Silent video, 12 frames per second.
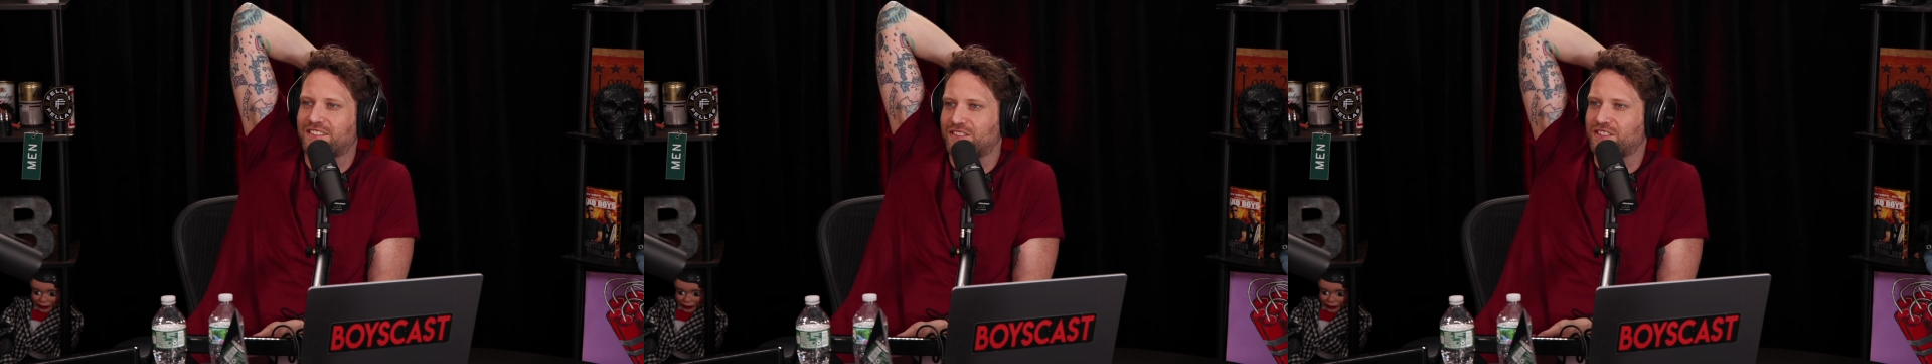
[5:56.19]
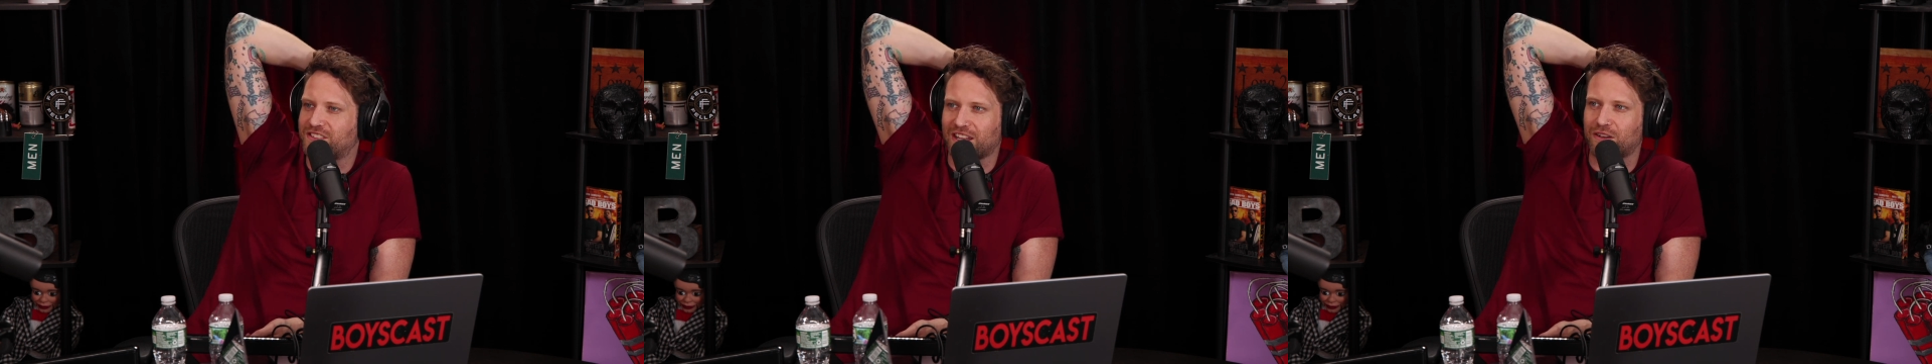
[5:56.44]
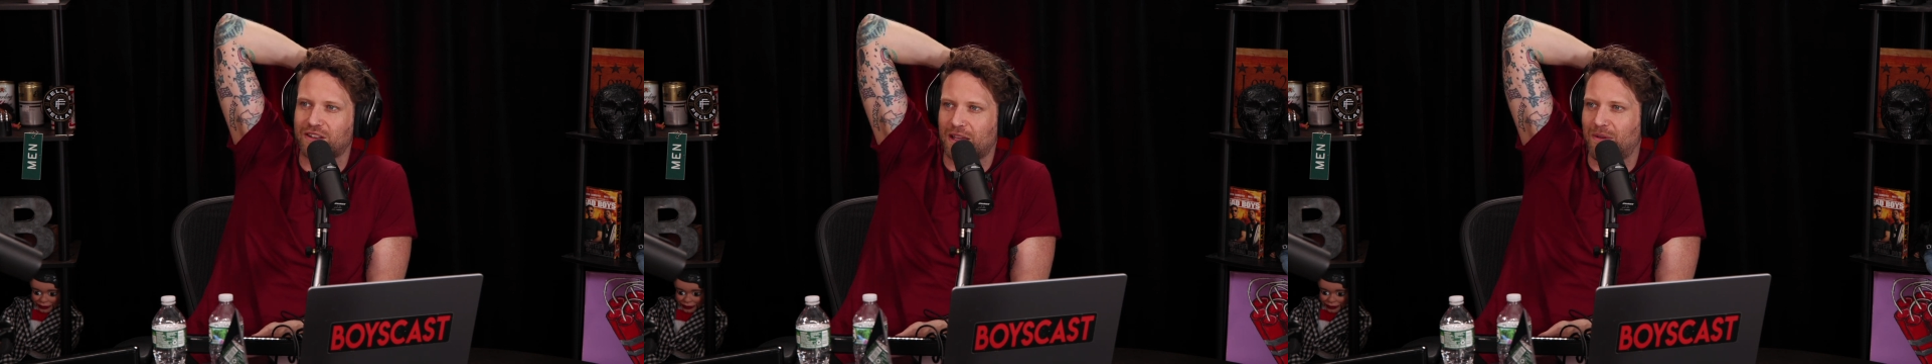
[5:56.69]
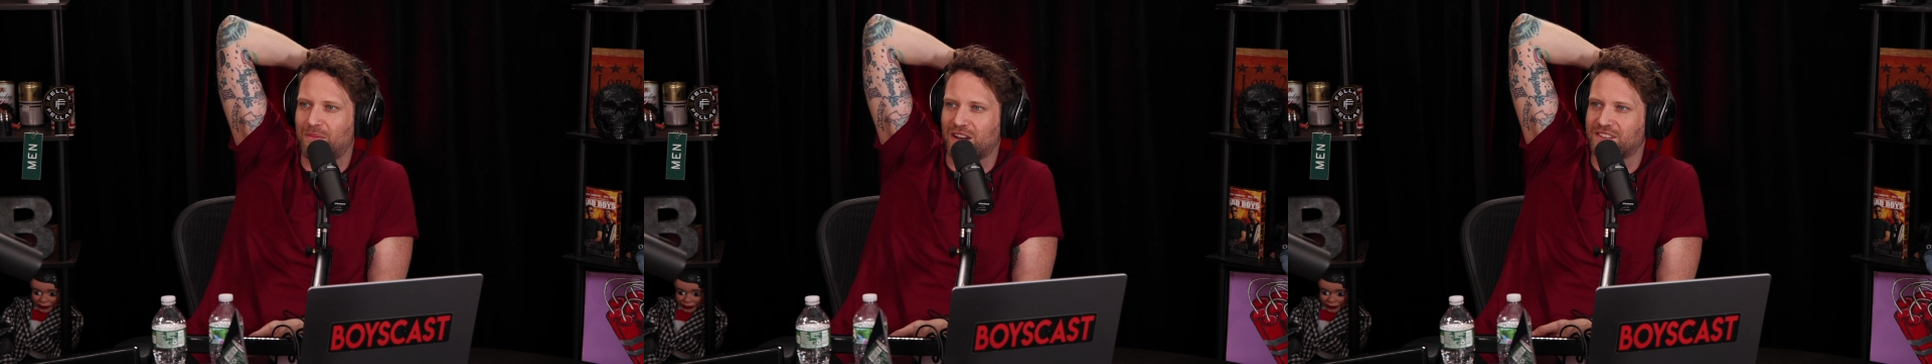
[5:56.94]
they're just like, okay,
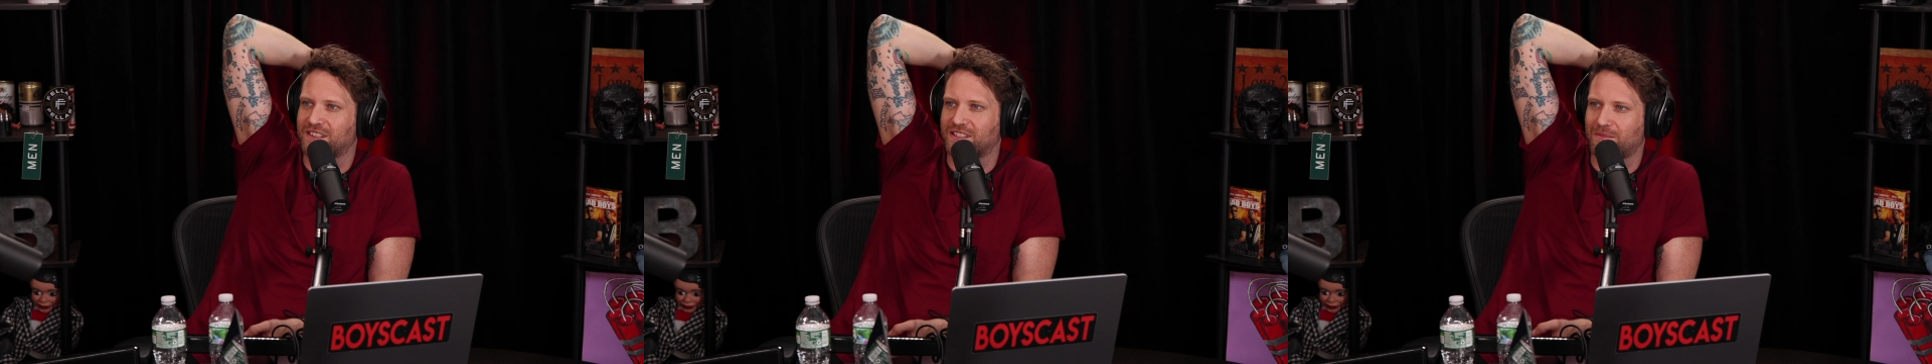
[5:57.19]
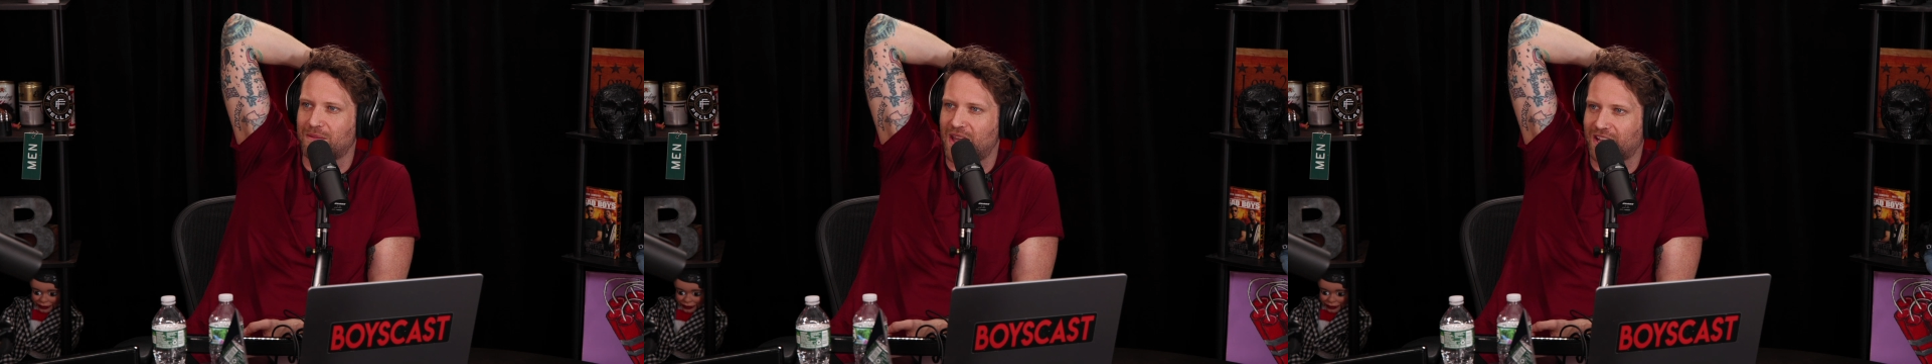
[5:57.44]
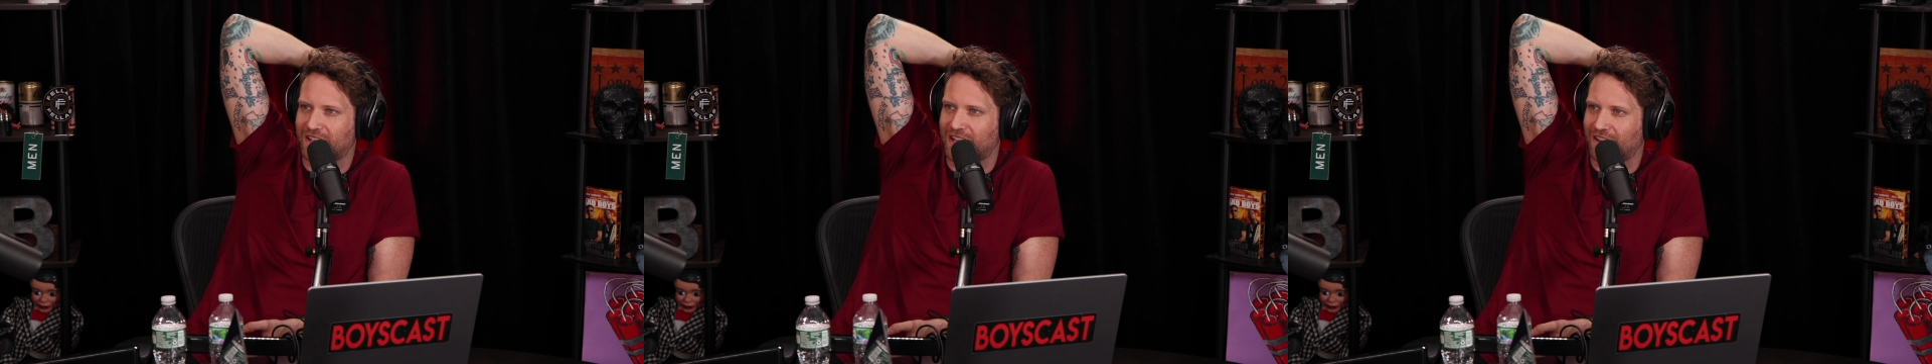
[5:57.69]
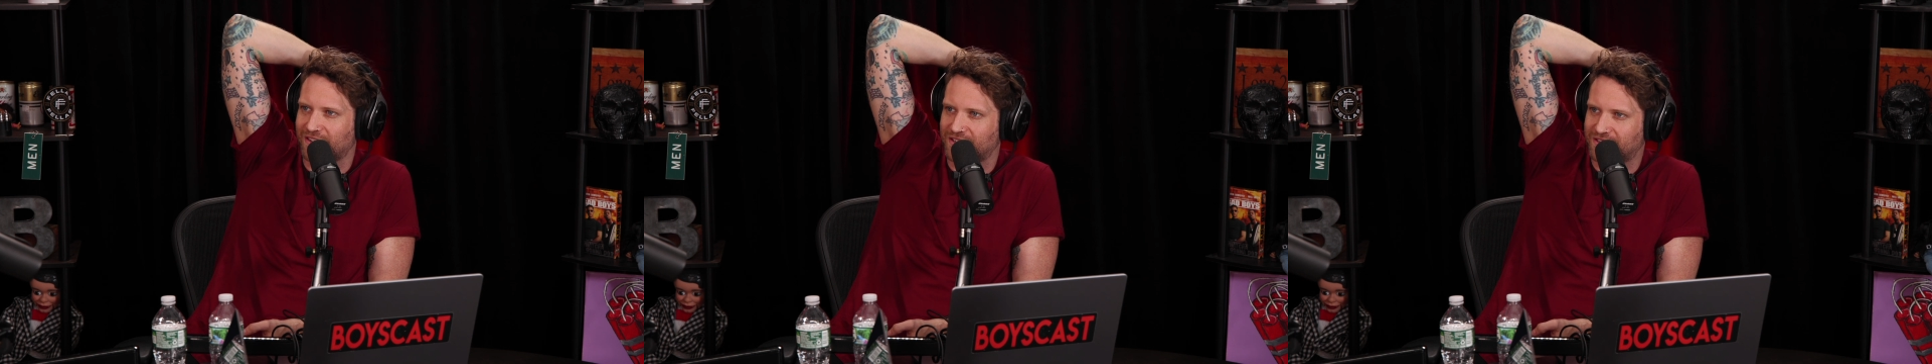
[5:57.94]
my money sits in my bank
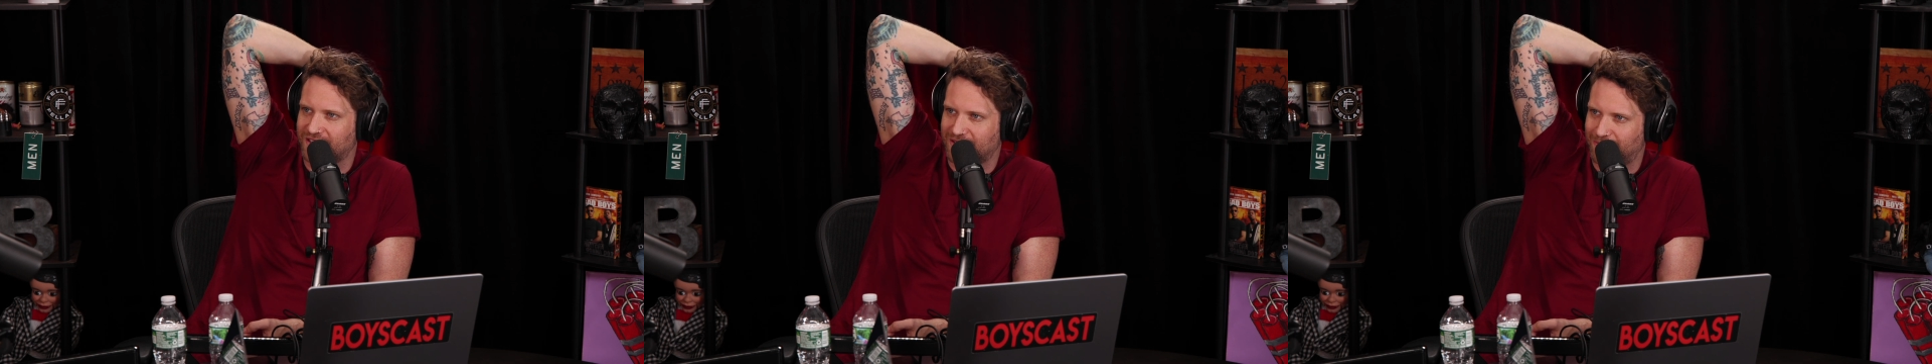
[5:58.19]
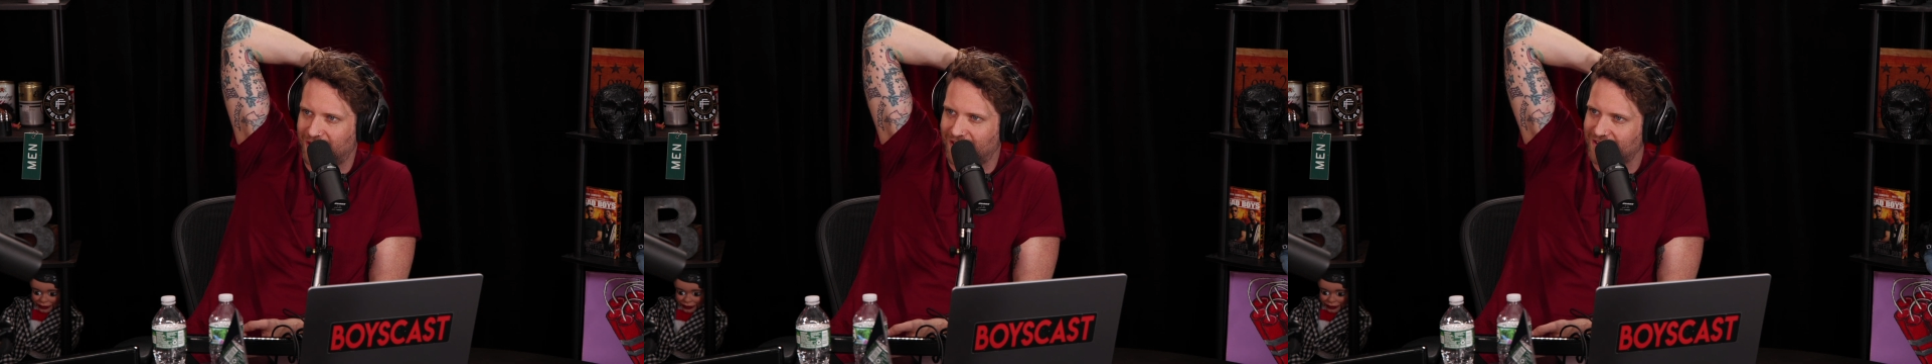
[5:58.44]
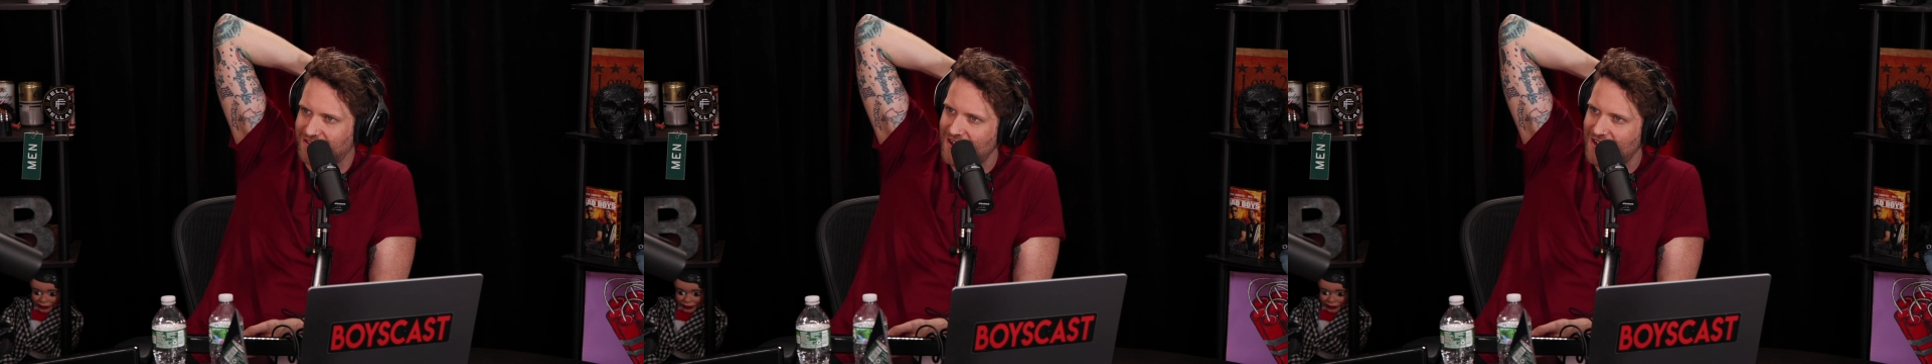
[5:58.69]
account, it just disappears.